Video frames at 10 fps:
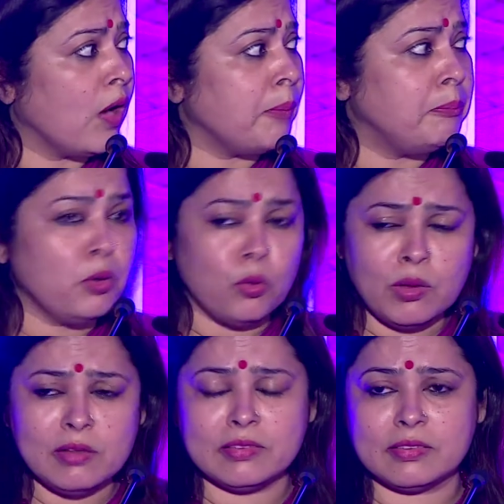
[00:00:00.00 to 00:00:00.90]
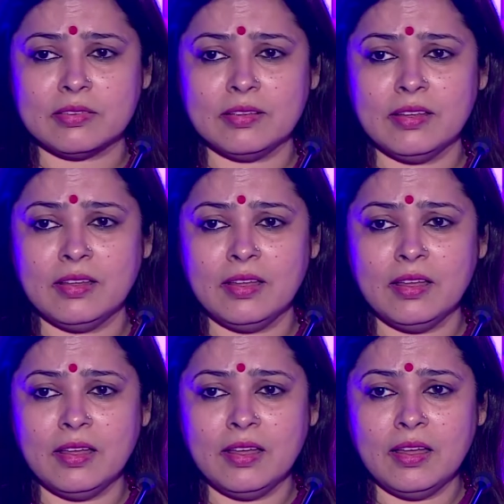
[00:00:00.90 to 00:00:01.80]
approvals.
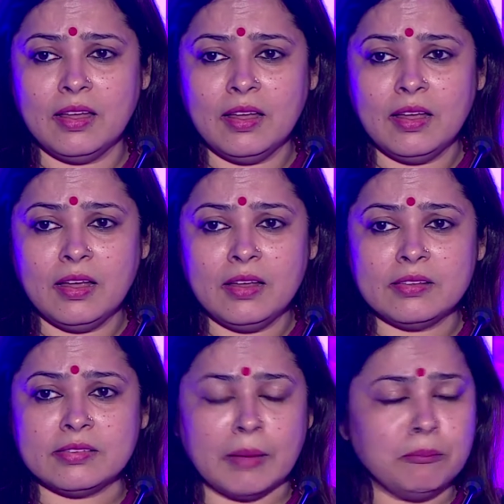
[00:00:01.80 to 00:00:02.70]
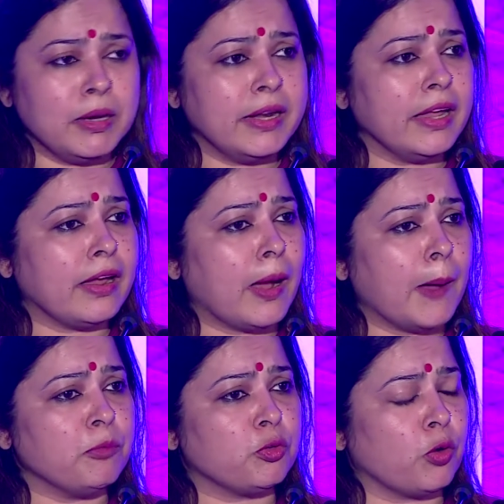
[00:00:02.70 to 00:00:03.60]
Somebody
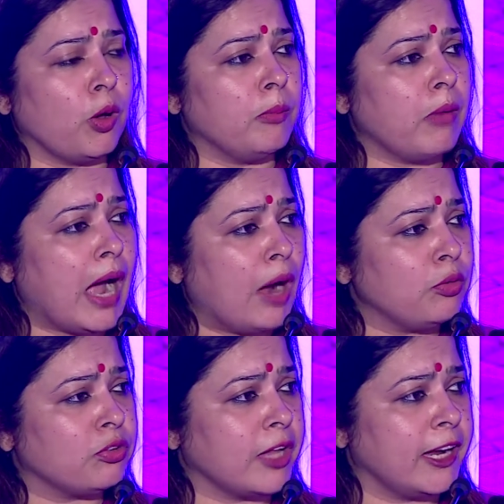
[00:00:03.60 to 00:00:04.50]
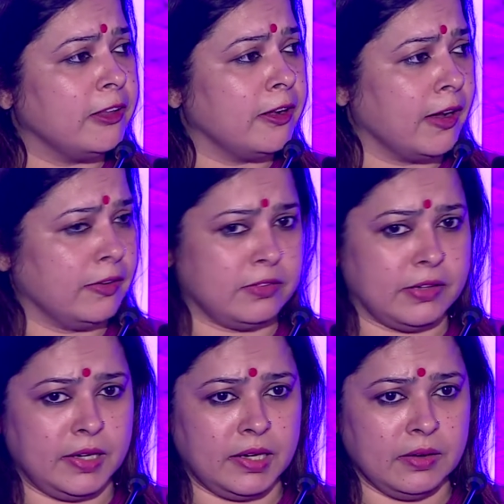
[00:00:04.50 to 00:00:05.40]
comes from outside the
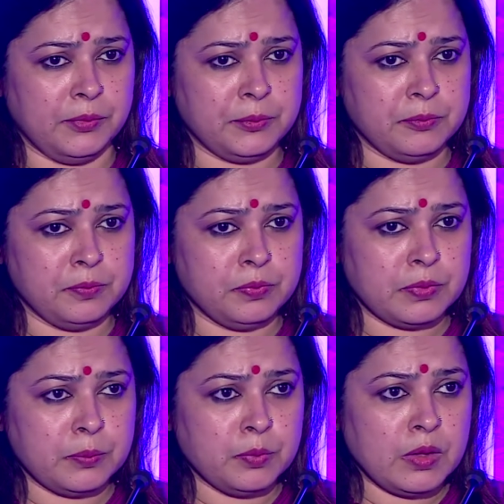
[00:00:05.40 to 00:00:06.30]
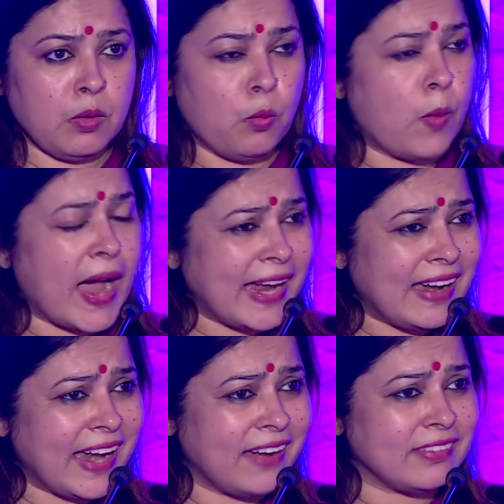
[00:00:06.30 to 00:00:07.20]
country,
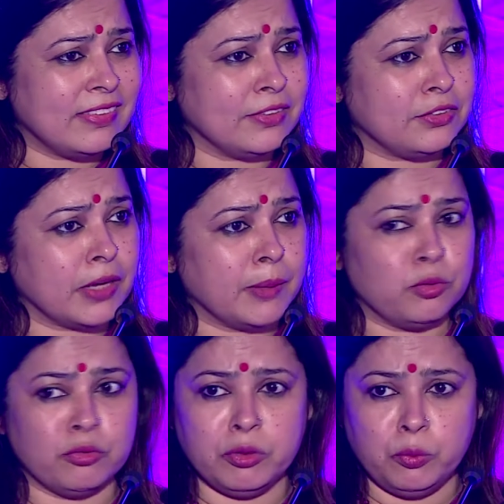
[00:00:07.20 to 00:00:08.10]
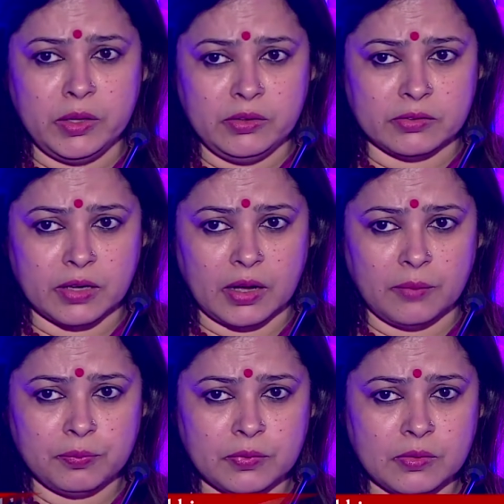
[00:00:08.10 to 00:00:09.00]
violates the terms of the visa,
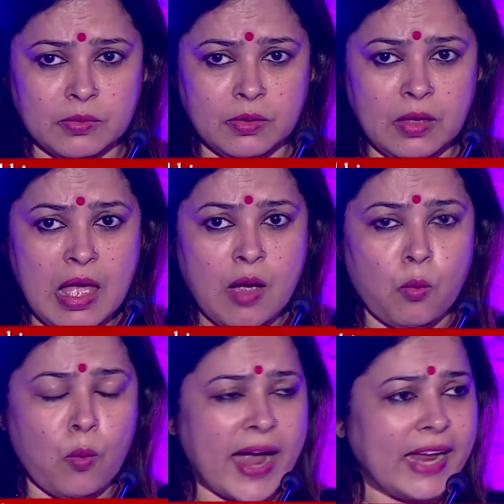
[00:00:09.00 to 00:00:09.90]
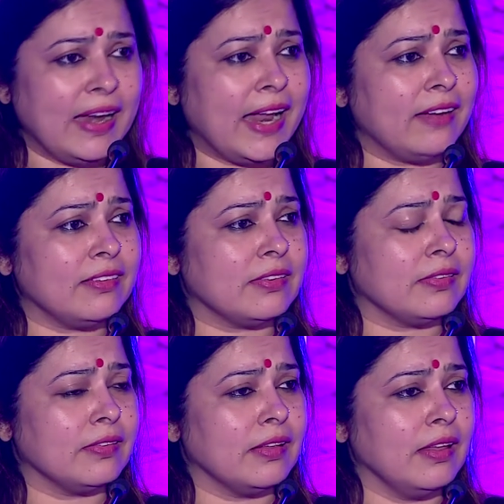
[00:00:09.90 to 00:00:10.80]
violates